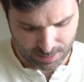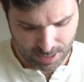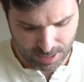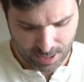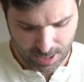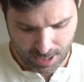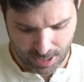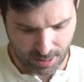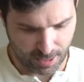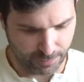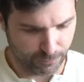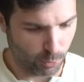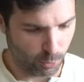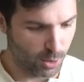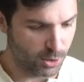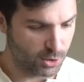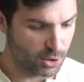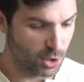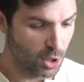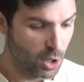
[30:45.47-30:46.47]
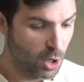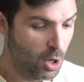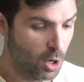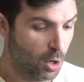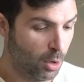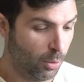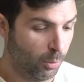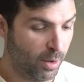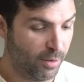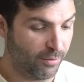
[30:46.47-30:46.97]
And then of course,
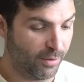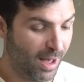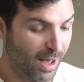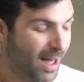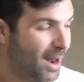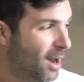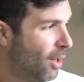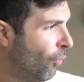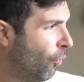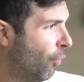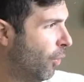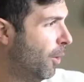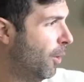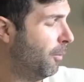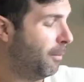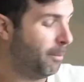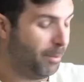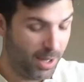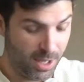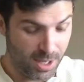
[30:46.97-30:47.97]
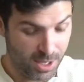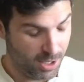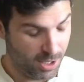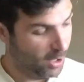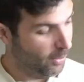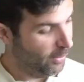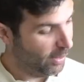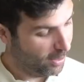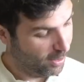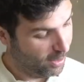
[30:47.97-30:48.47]
we've got low B
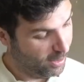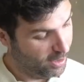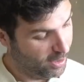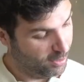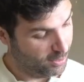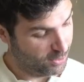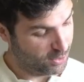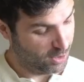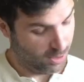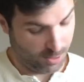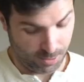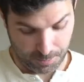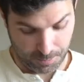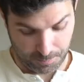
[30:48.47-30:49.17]
going on here, so.